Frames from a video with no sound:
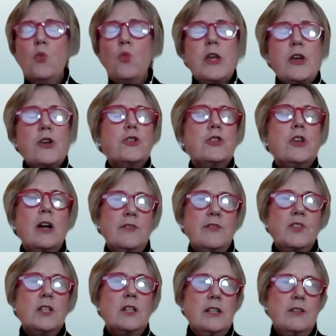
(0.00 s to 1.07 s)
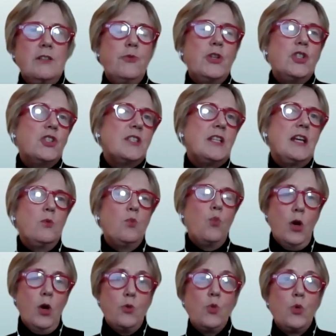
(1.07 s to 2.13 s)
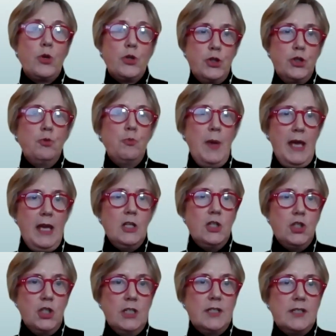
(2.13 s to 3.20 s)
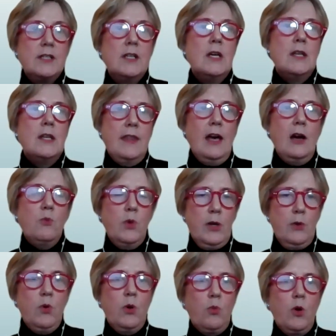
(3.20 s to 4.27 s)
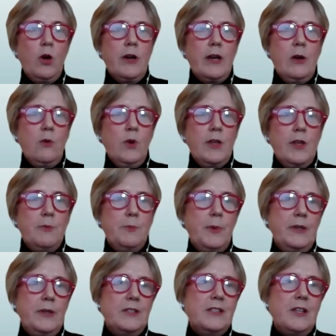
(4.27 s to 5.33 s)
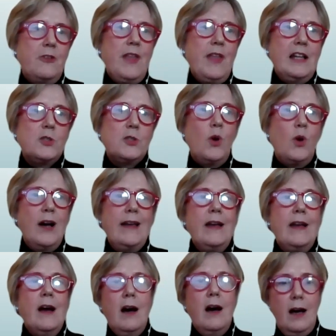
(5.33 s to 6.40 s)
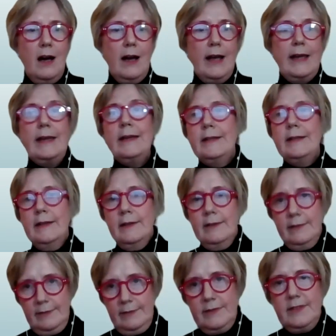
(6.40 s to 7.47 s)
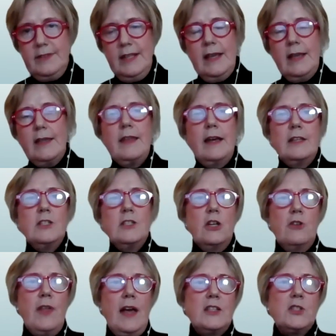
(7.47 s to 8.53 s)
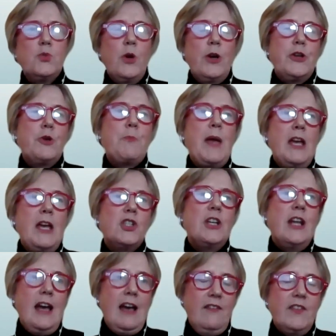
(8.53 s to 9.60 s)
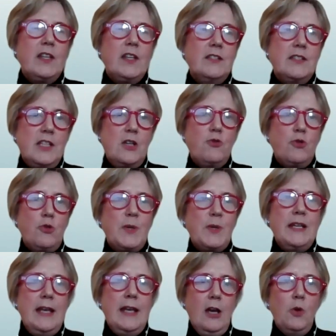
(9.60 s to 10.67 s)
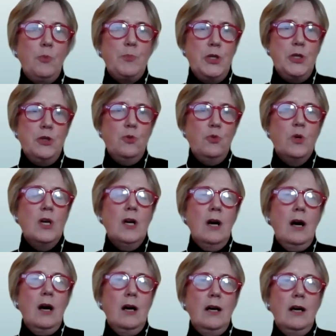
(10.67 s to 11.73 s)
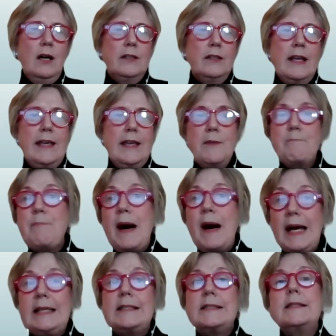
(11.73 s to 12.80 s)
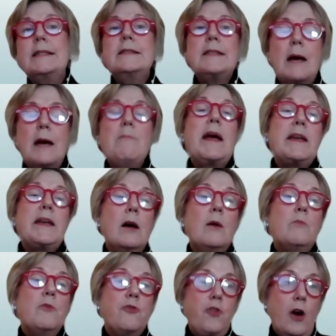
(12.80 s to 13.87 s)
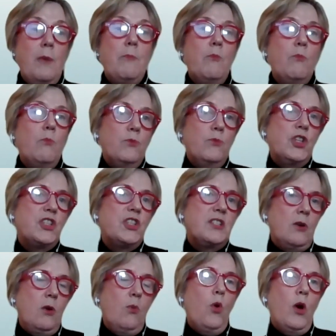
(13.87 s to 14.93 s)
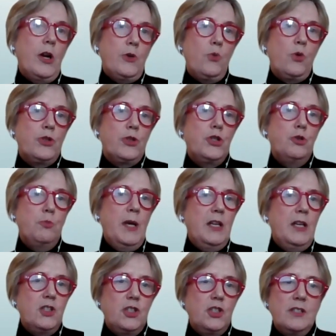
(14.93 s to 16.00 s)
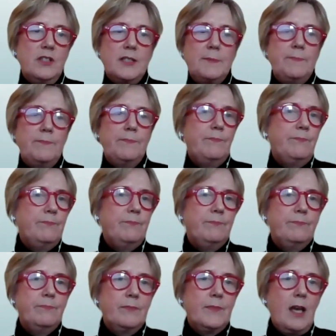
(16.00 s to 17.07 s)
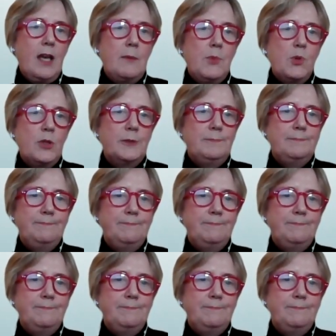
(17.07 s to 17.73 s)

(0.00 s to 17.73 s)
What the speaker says: we could not have done if we just had one or two patients that we were working with. But so that's why I think that, that's where your patient advocacy group can help you allay the biases that might come from just one or two patients. Gabor?